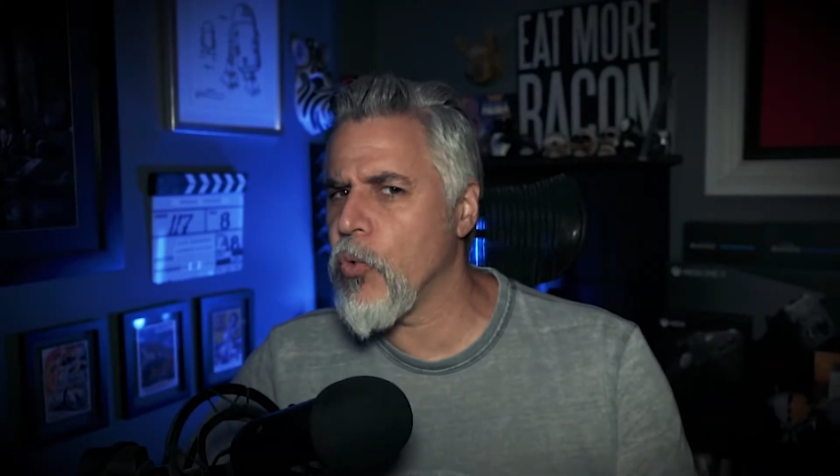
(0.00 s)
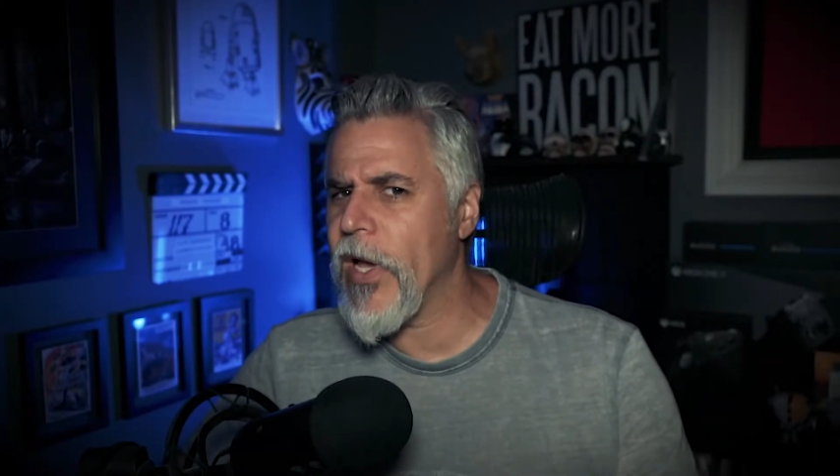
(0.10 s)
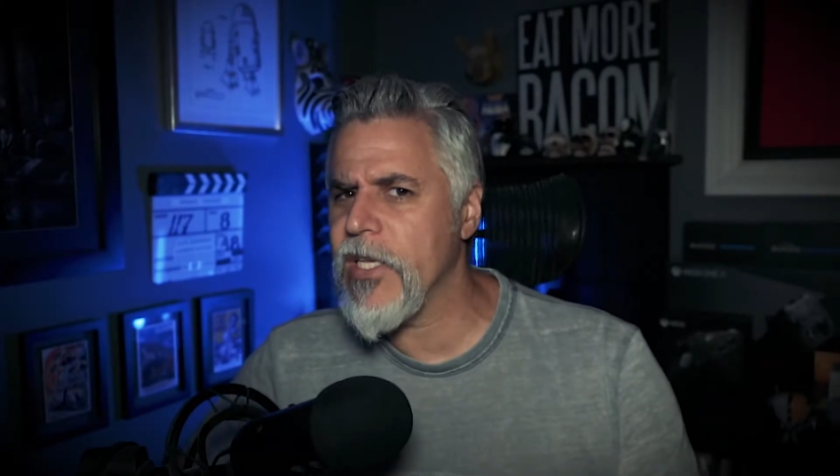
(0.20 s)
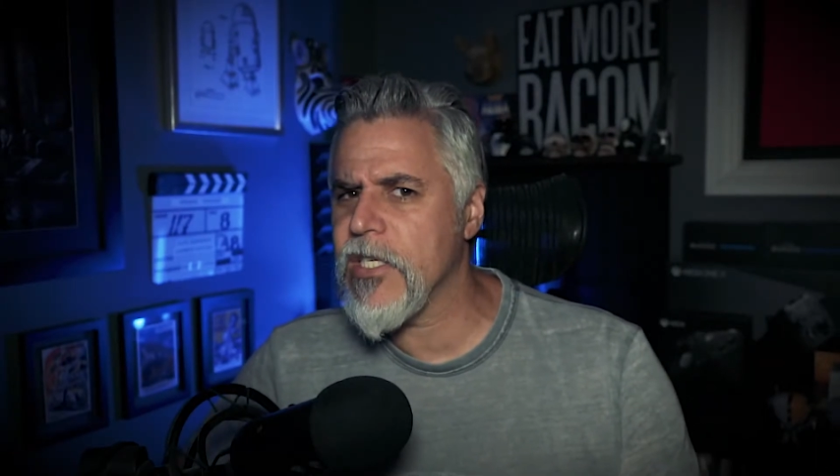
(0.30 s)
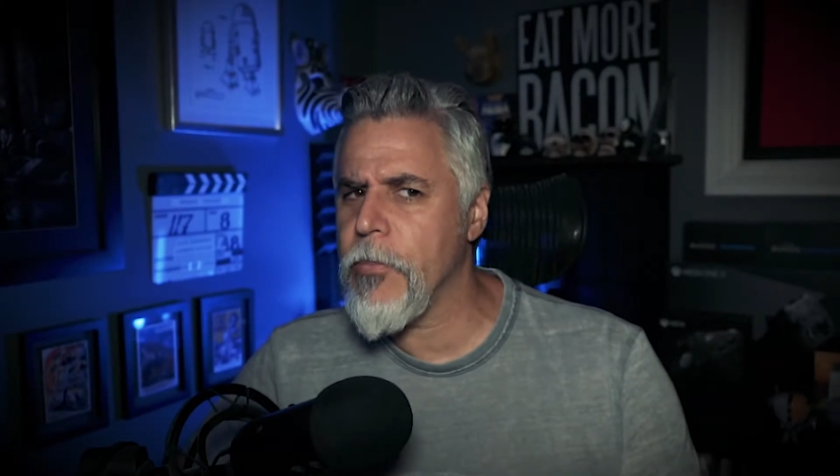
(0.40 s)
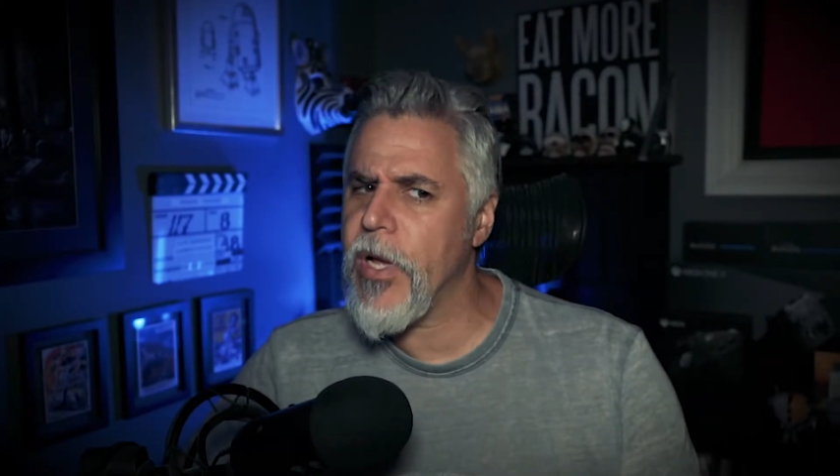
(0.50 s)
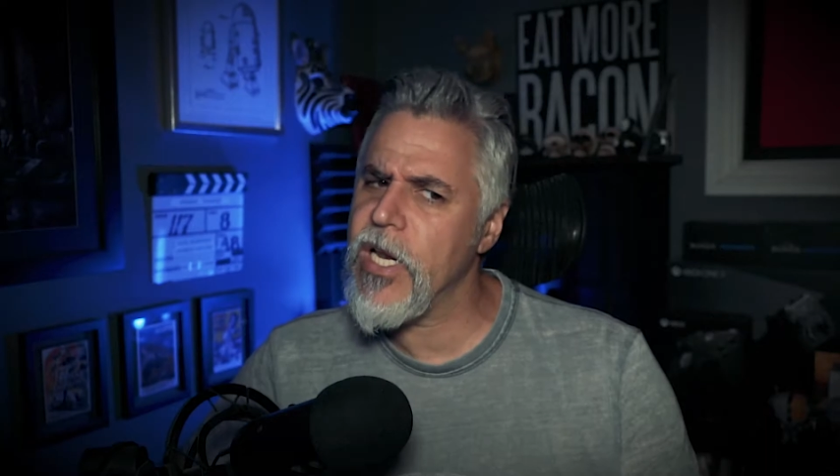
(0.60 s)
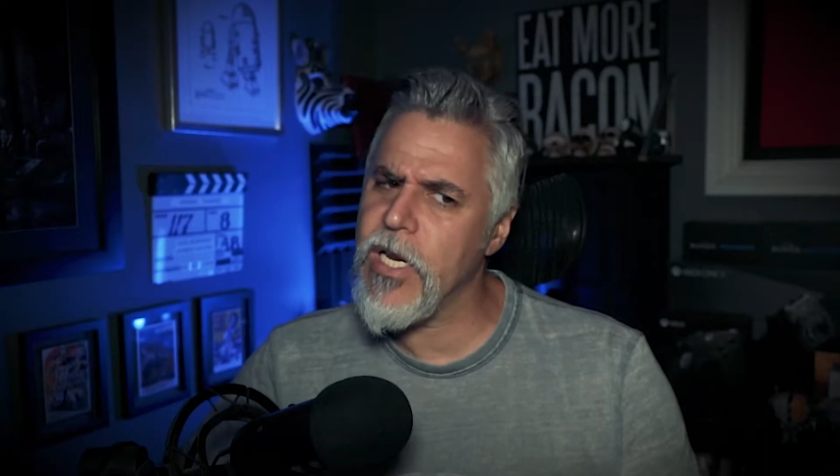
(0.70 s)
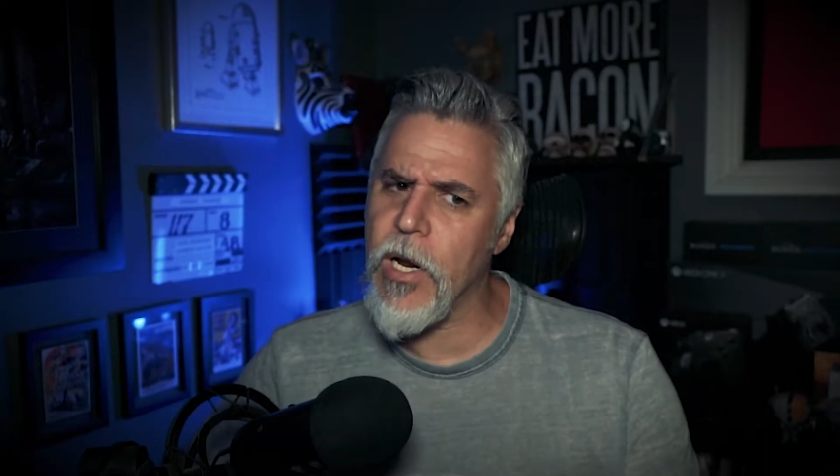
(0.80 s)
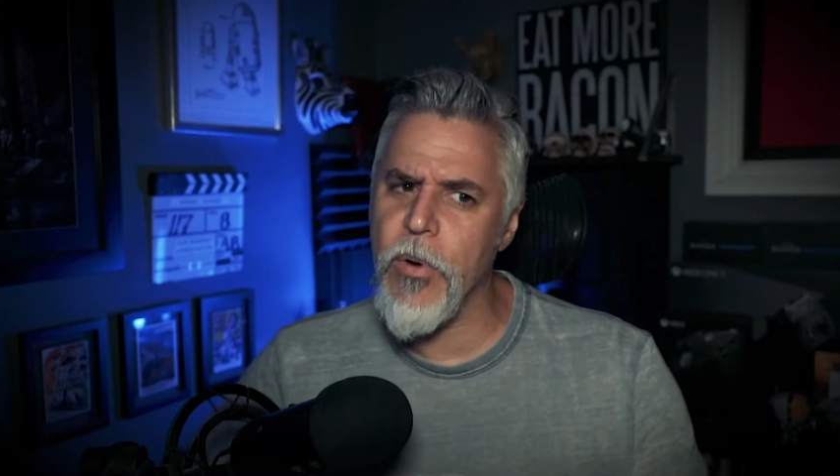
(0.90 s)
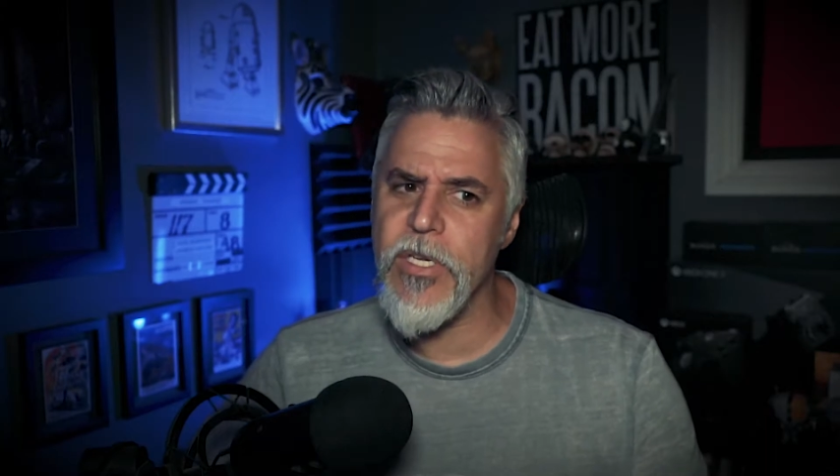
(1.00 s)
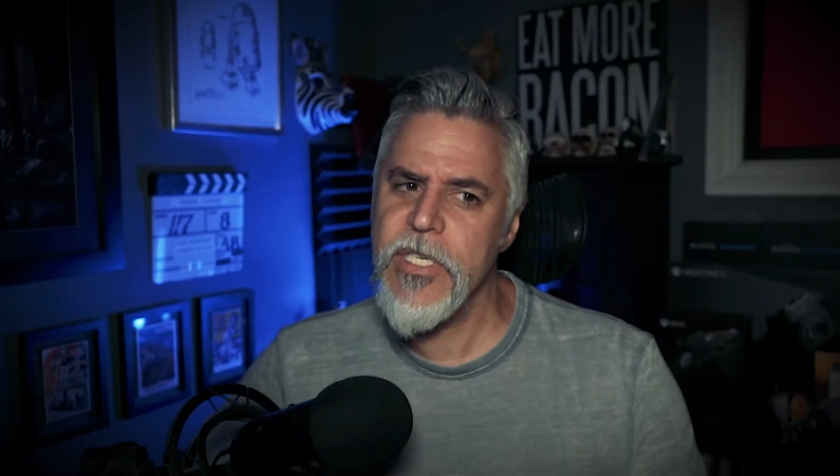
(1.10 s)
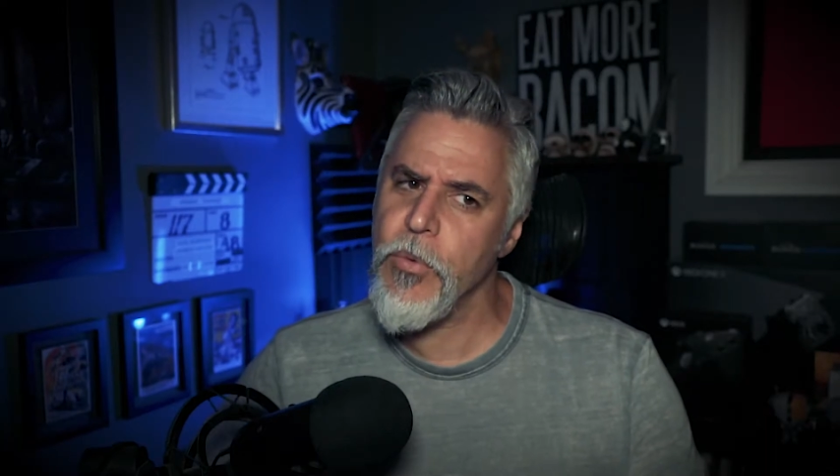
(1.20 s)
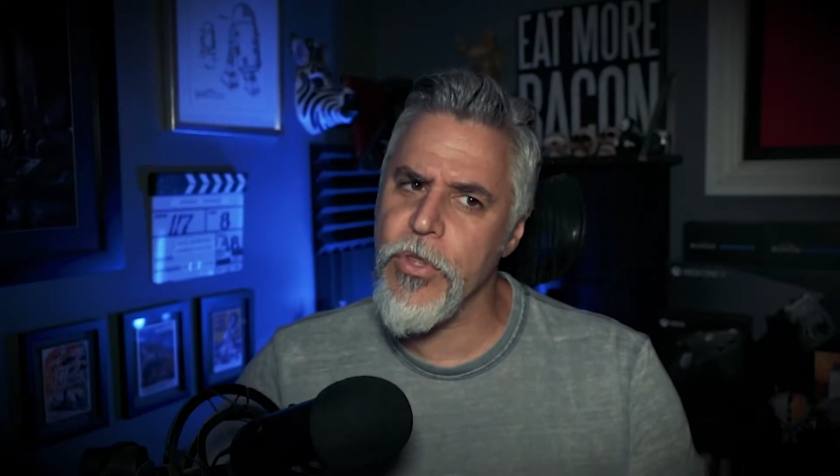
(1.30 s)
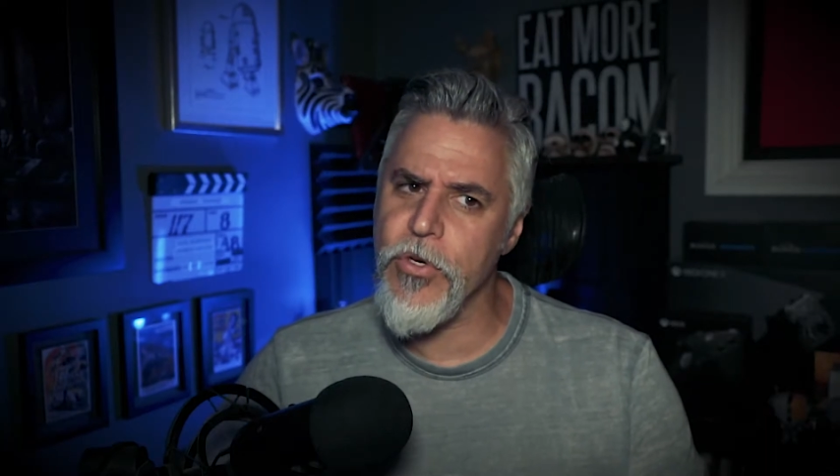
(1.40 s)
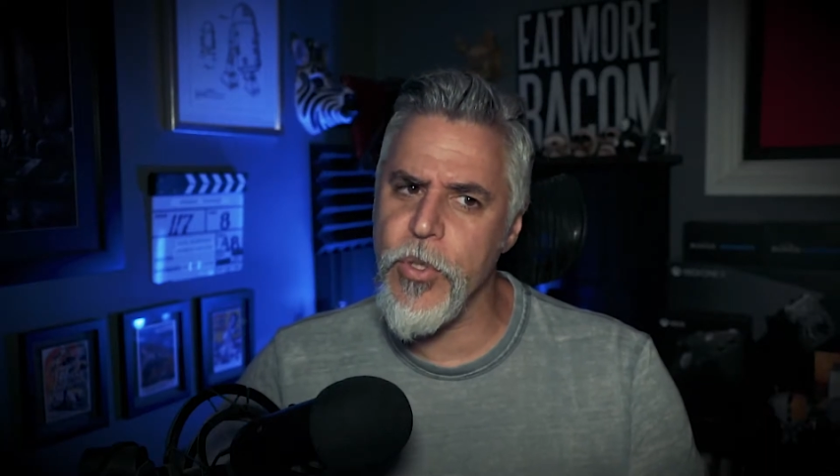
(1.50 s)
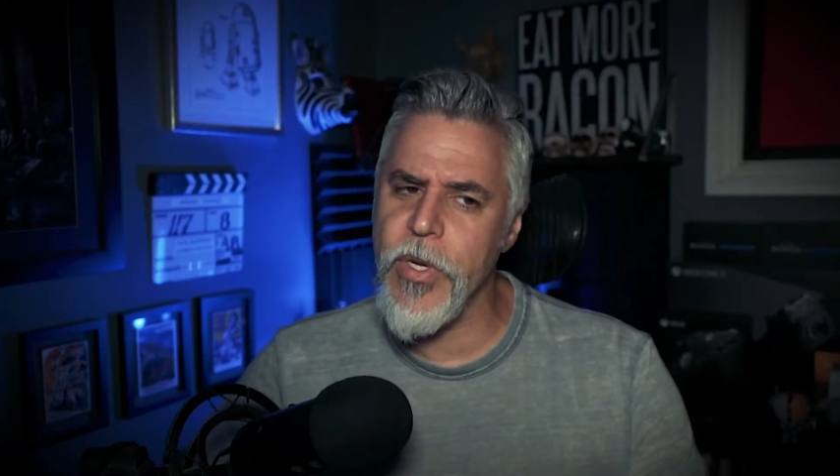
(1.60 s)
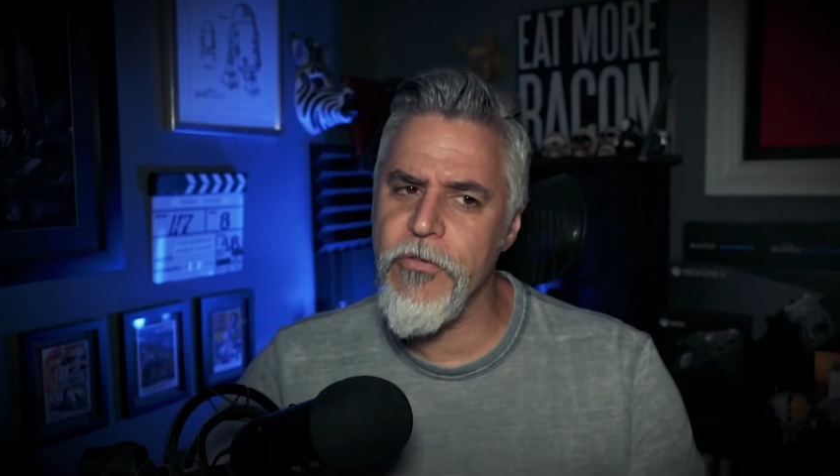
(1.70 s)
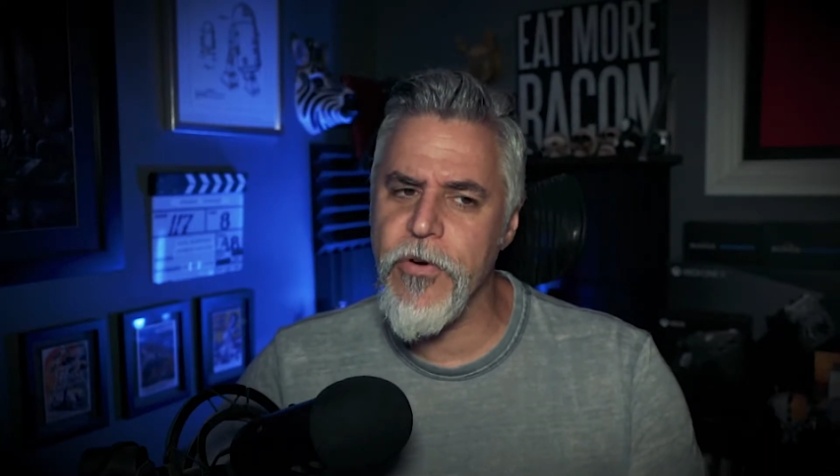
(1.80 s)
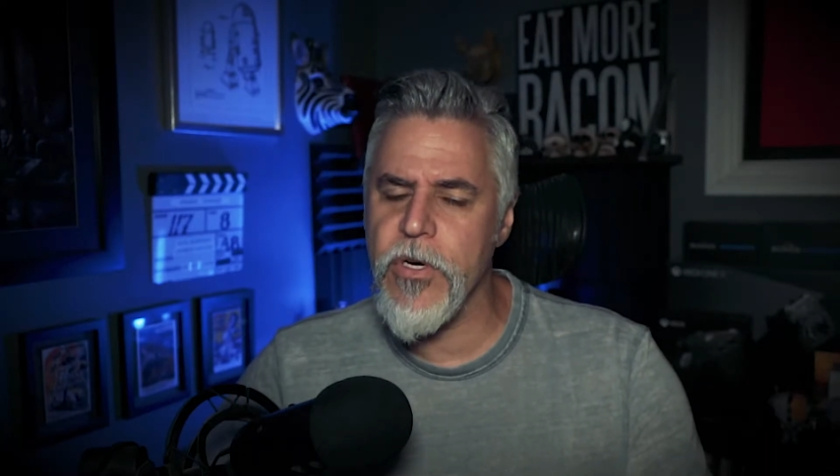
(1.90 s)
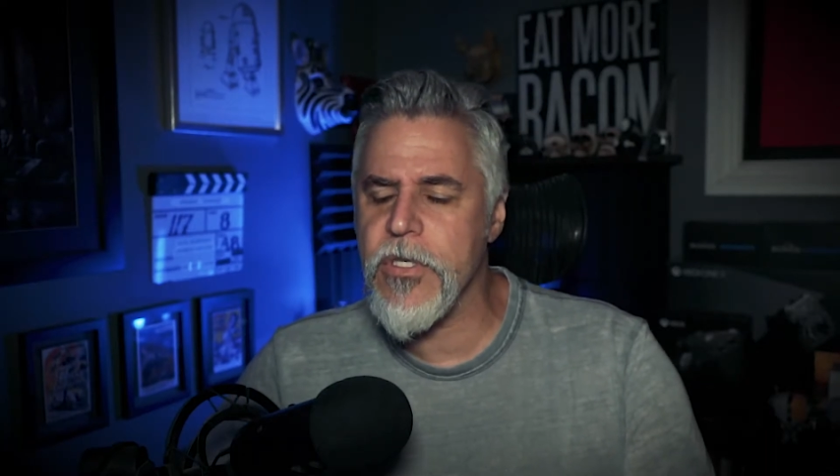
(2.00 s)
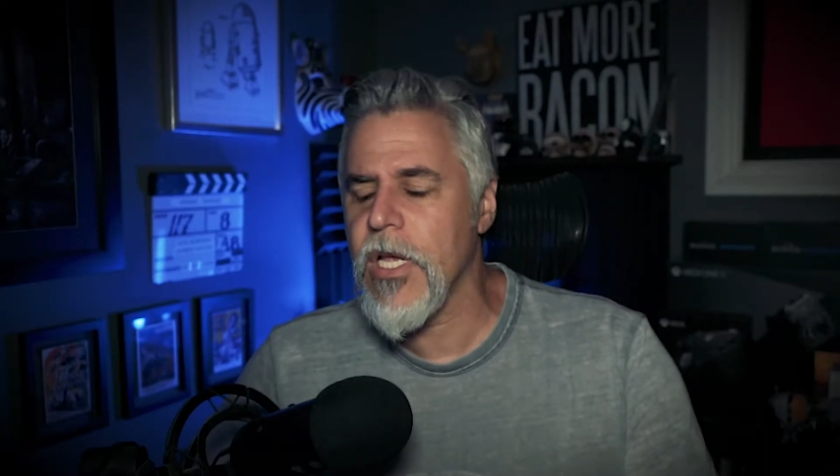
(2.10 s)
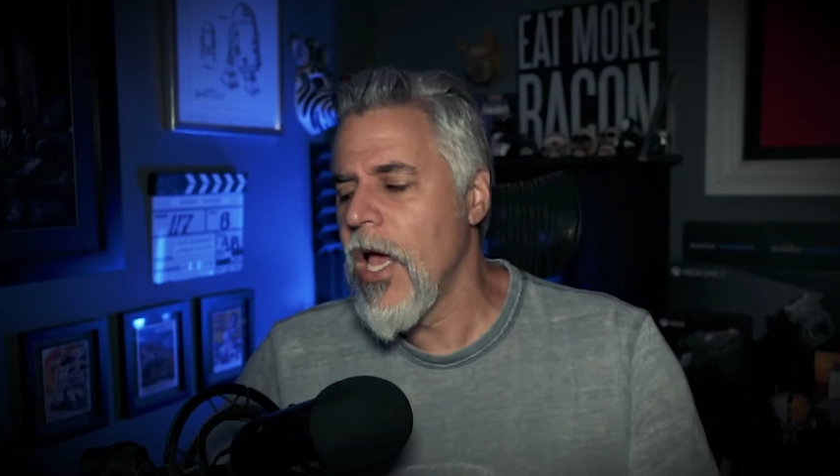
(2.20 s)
raid somebody and I want to see what they're doing first,